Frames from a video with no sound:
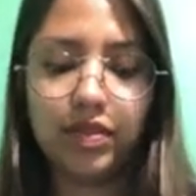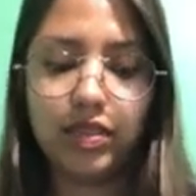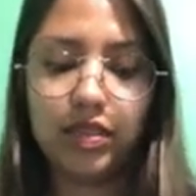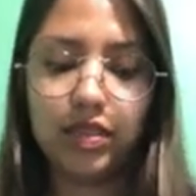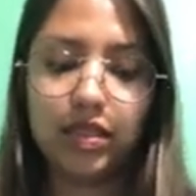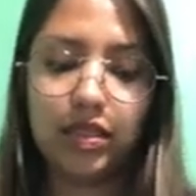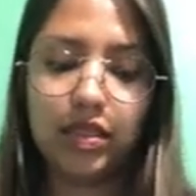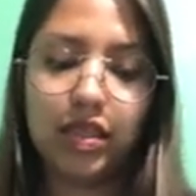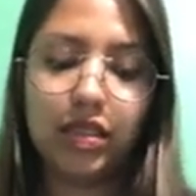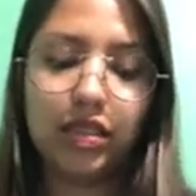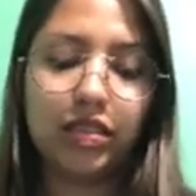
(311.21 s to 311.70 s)

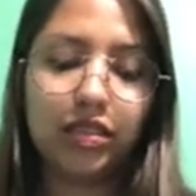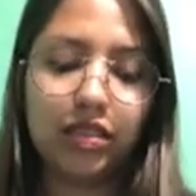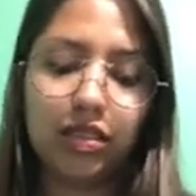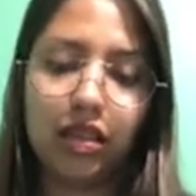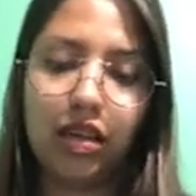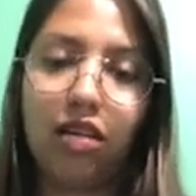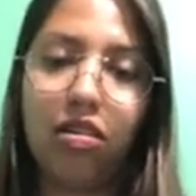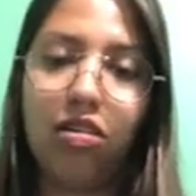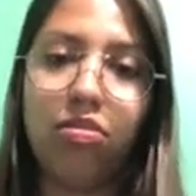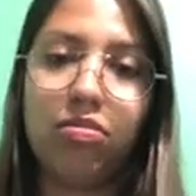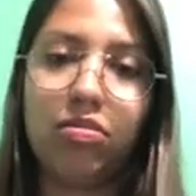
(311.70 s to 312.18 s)
Next,
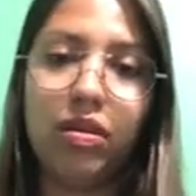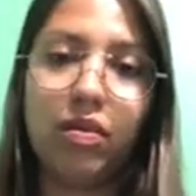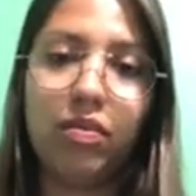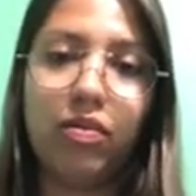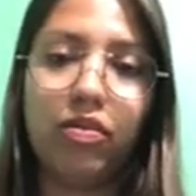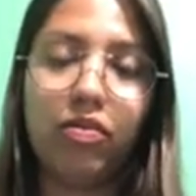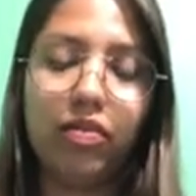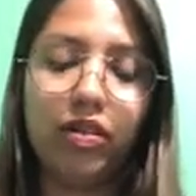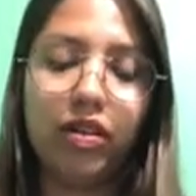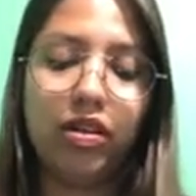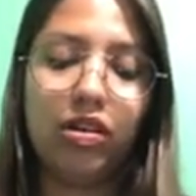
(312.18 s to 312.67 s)
I'll be
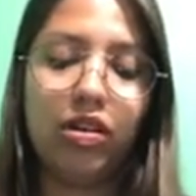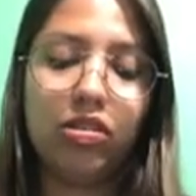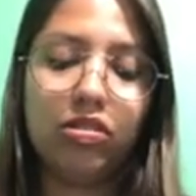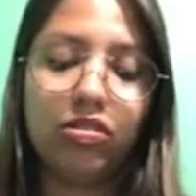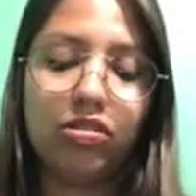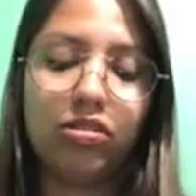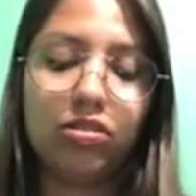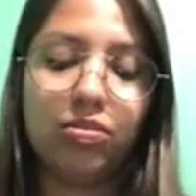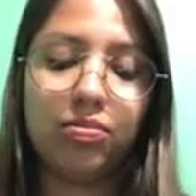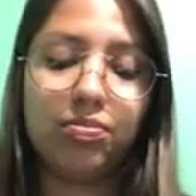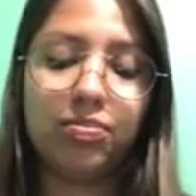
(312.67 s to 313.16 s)
moving on
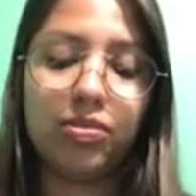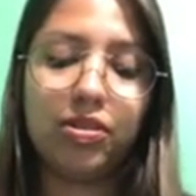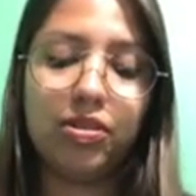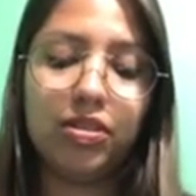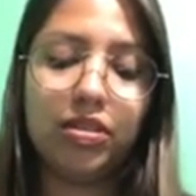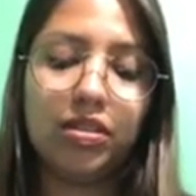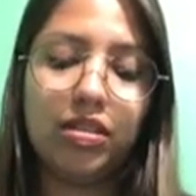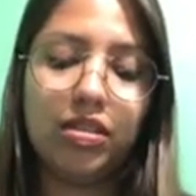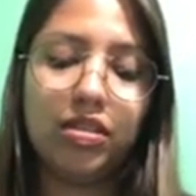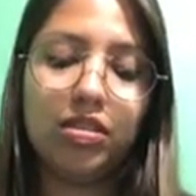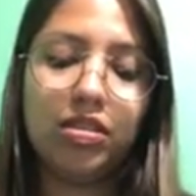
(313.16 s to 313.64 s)
to
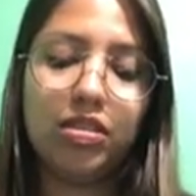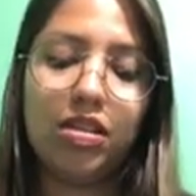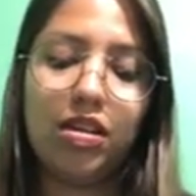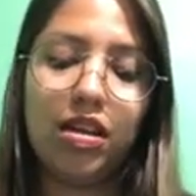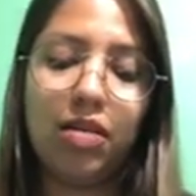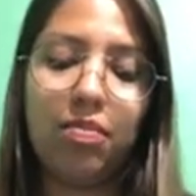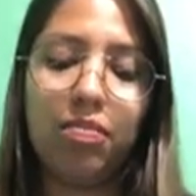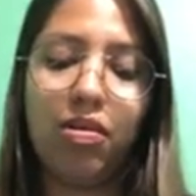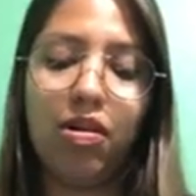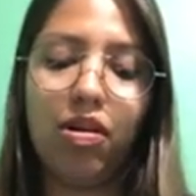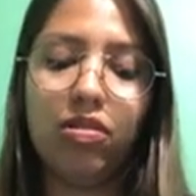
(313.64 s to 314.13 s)
Merton's
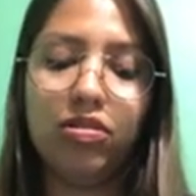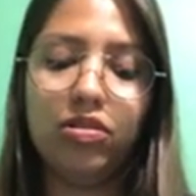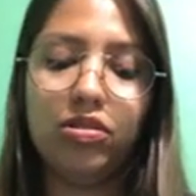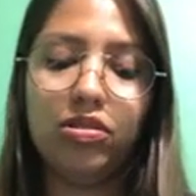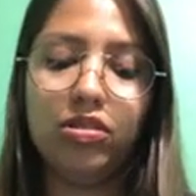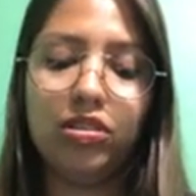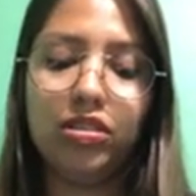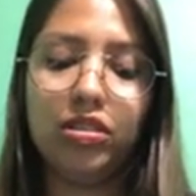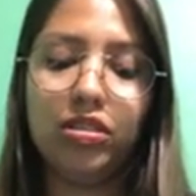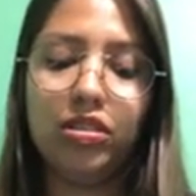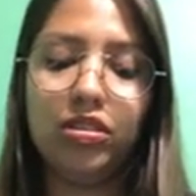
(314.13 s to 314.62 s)

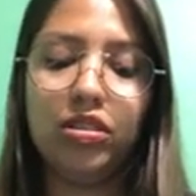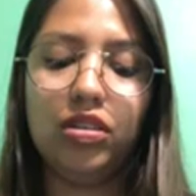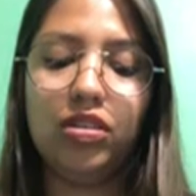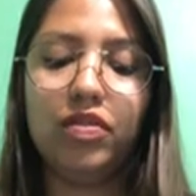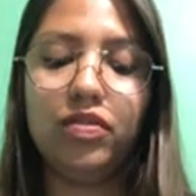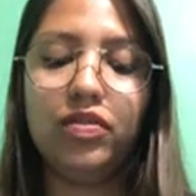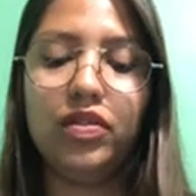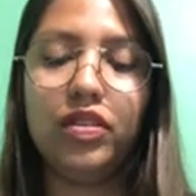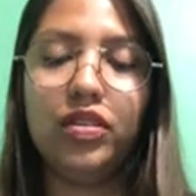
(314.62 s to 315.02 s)
typology of